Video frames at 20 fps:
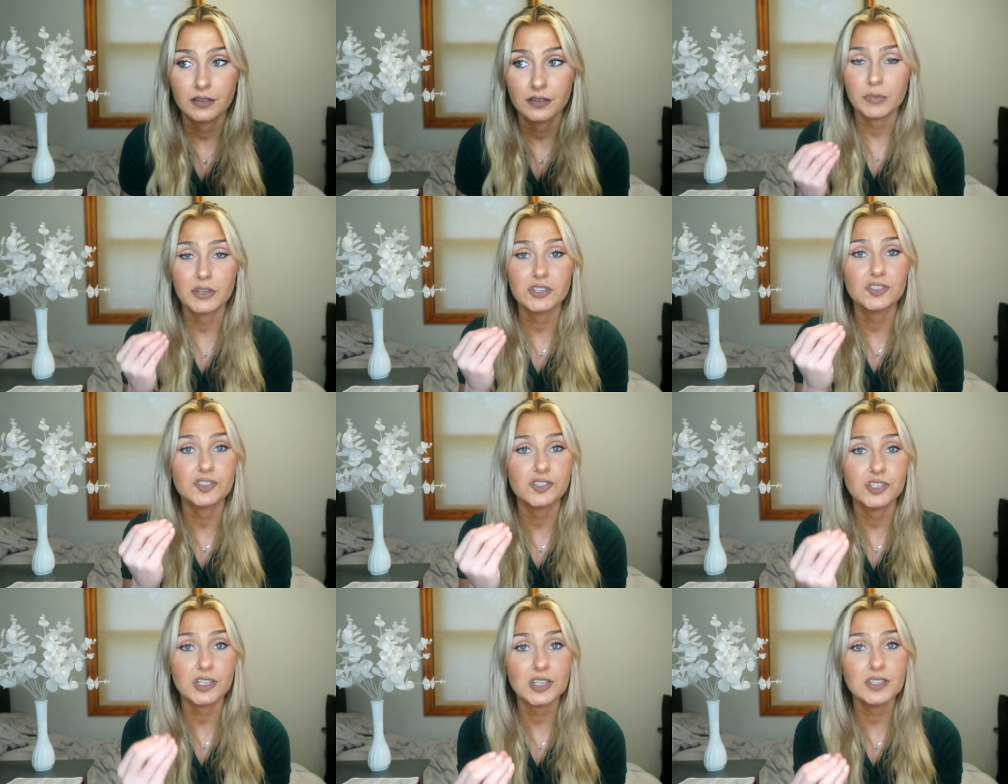
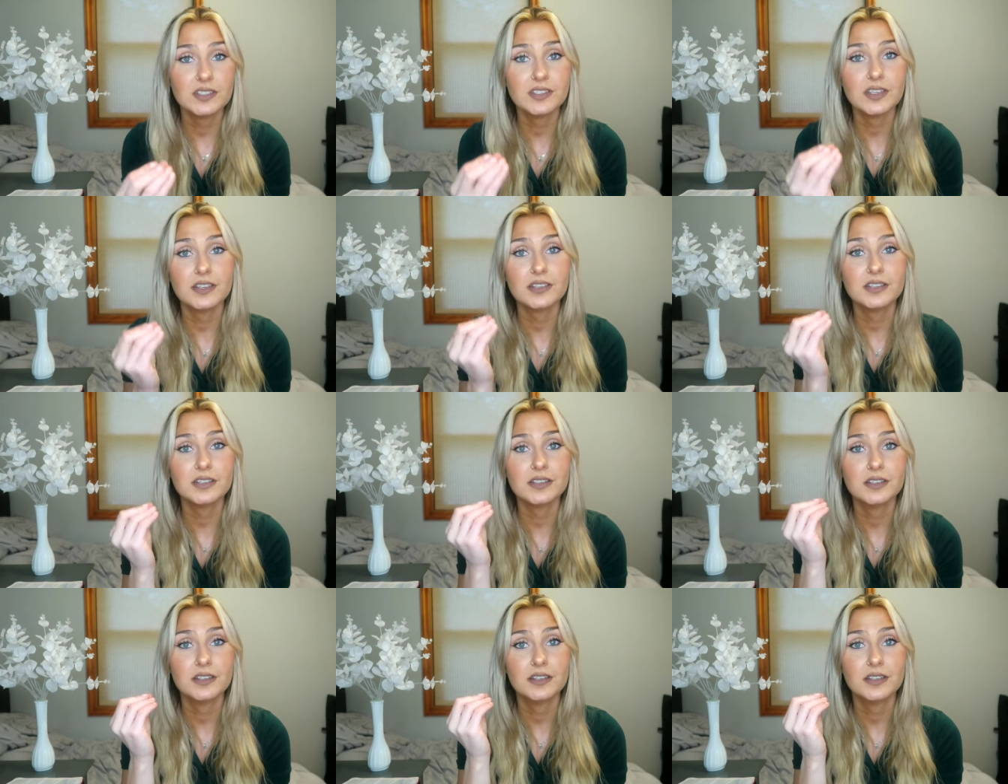But
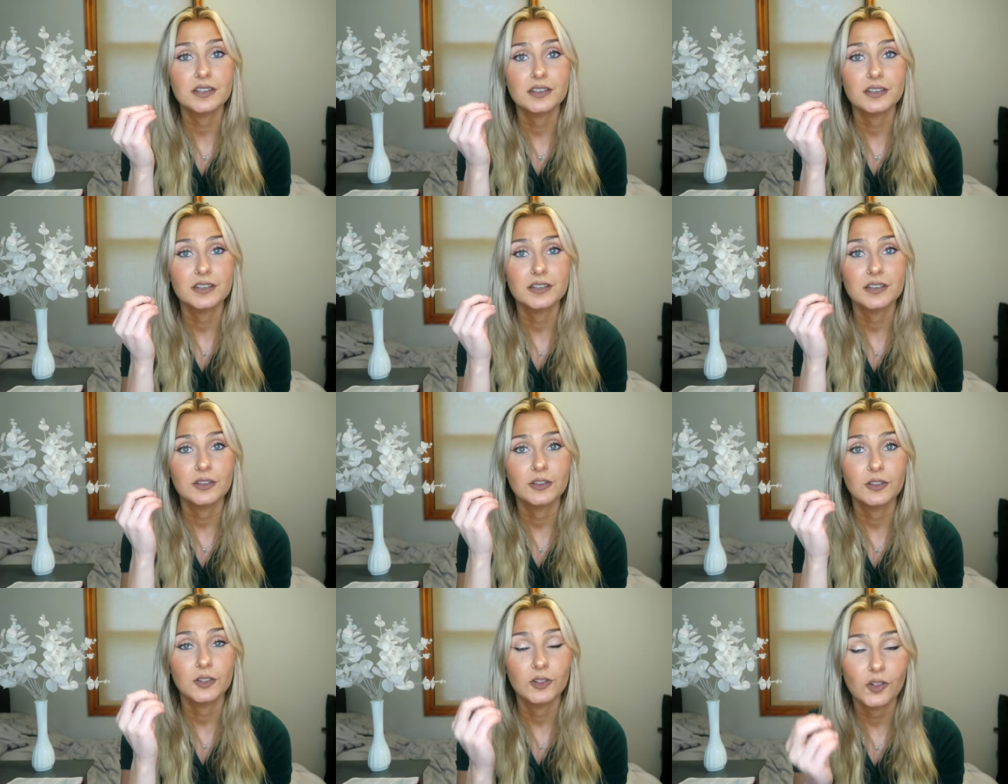Jesus
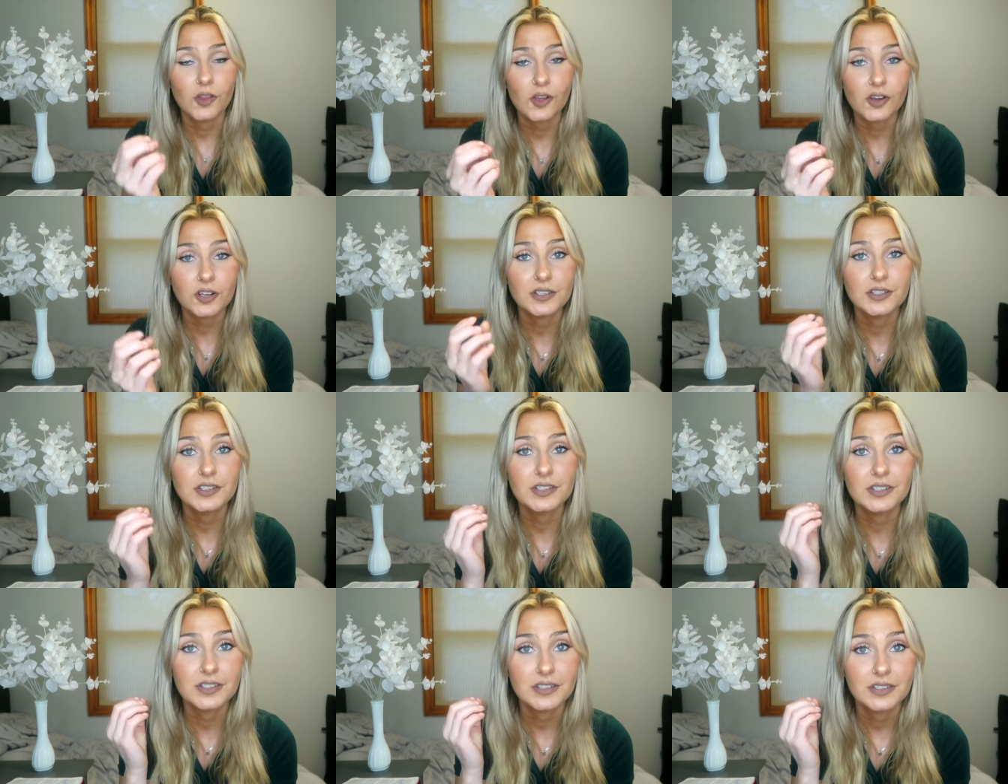
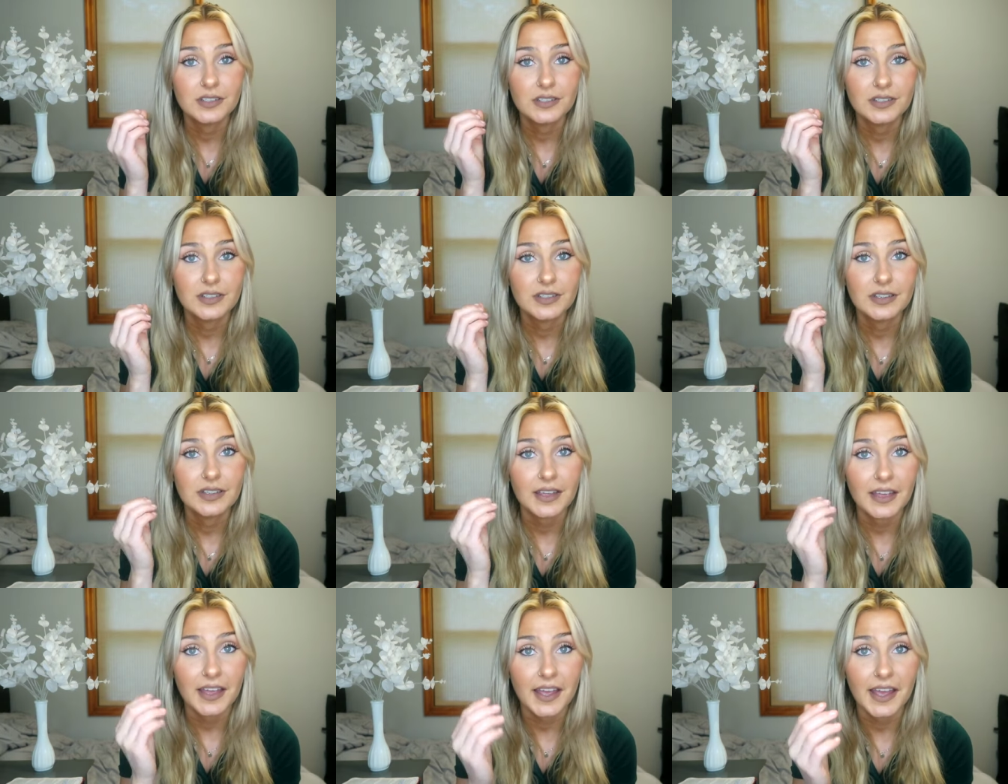looked
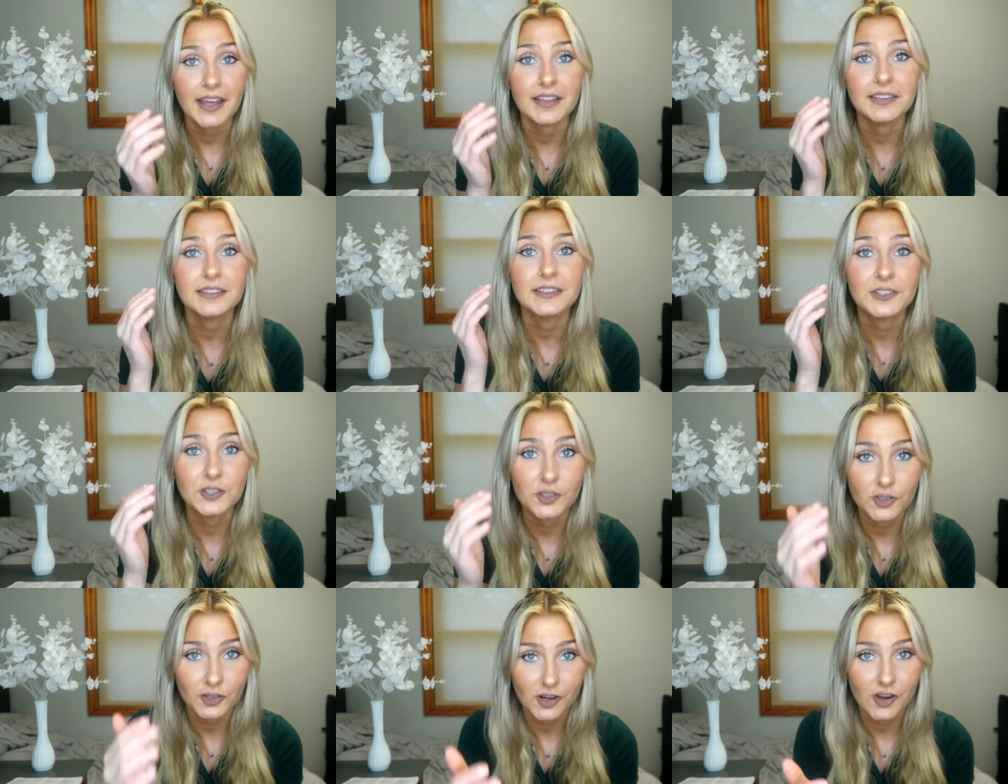at
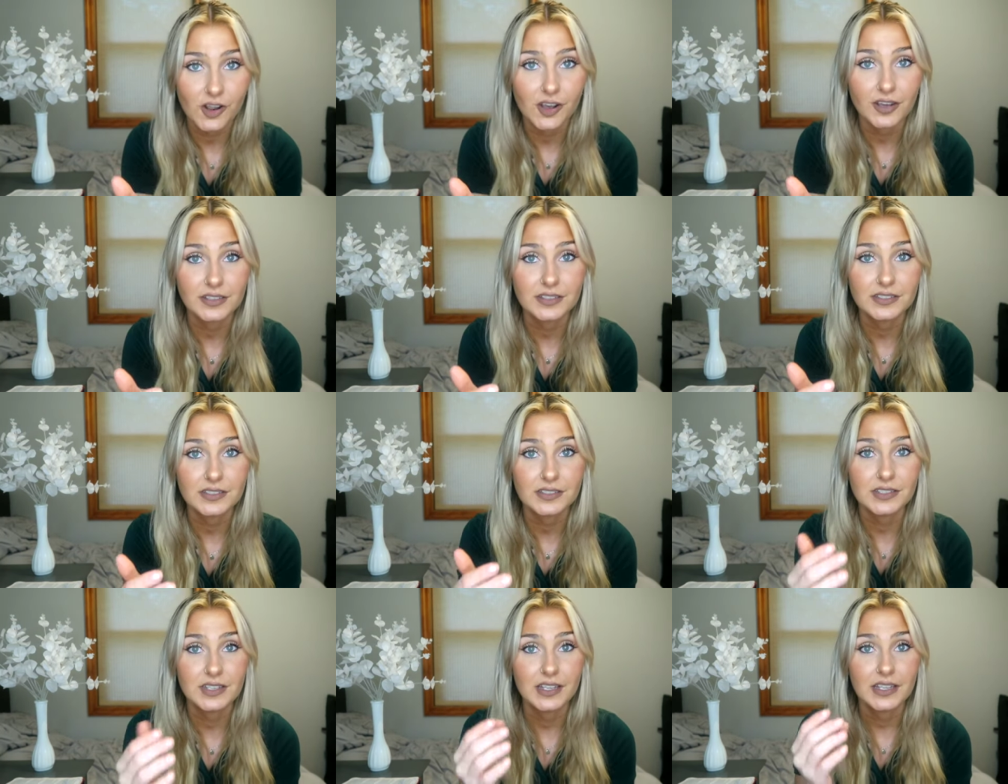the
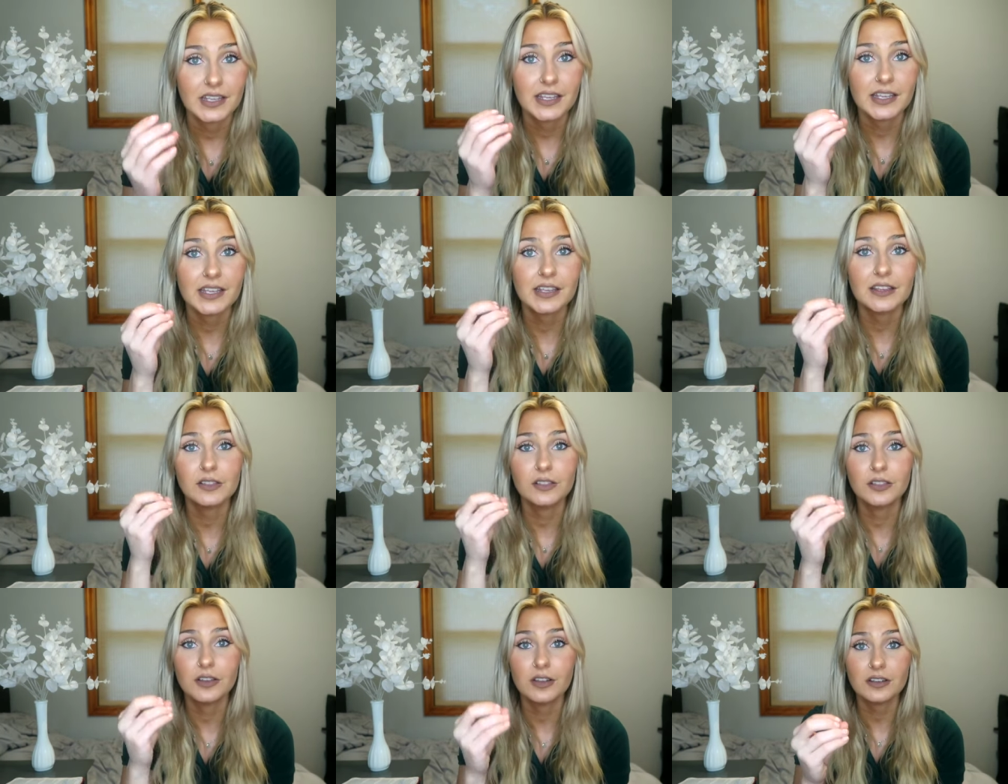cross.
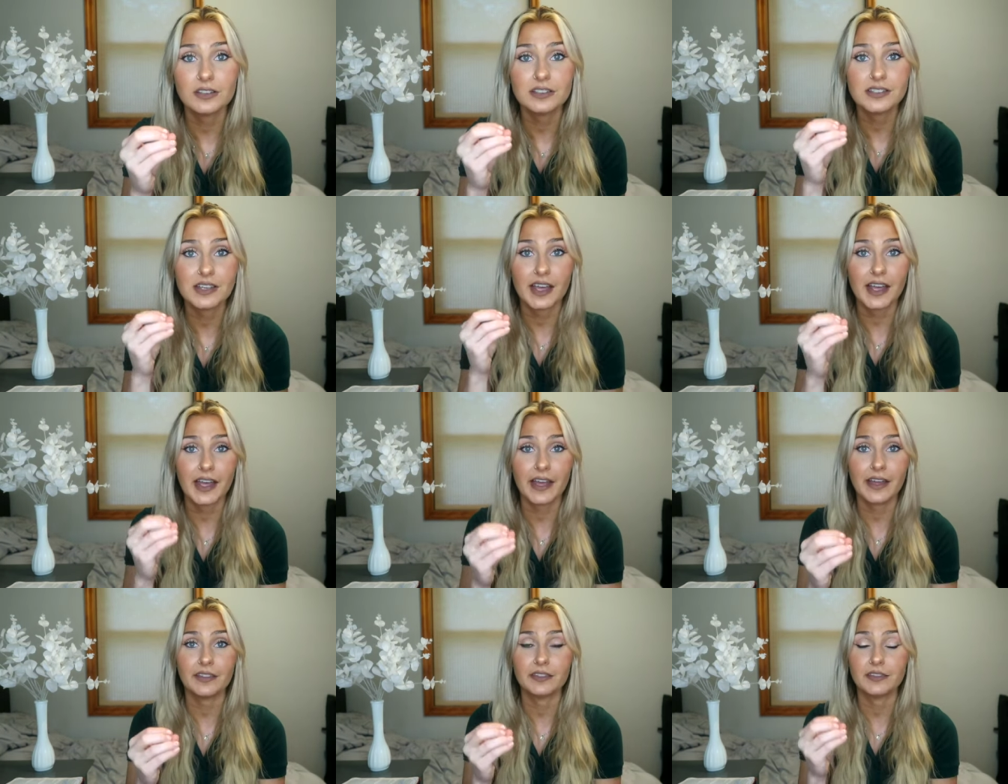He looked
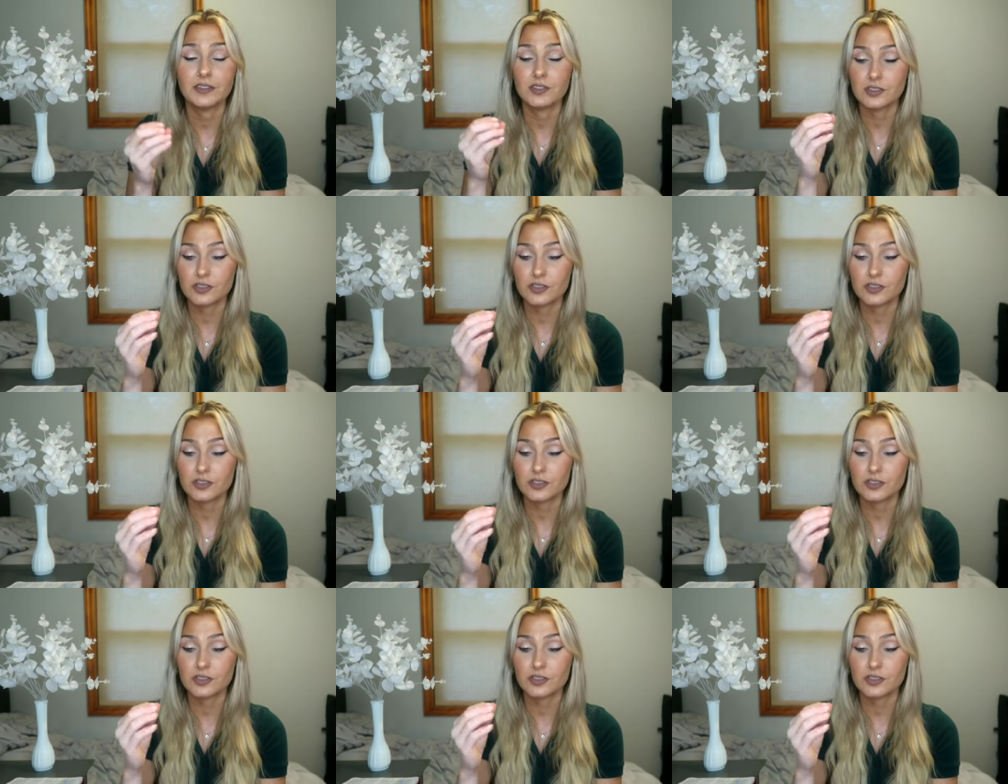at the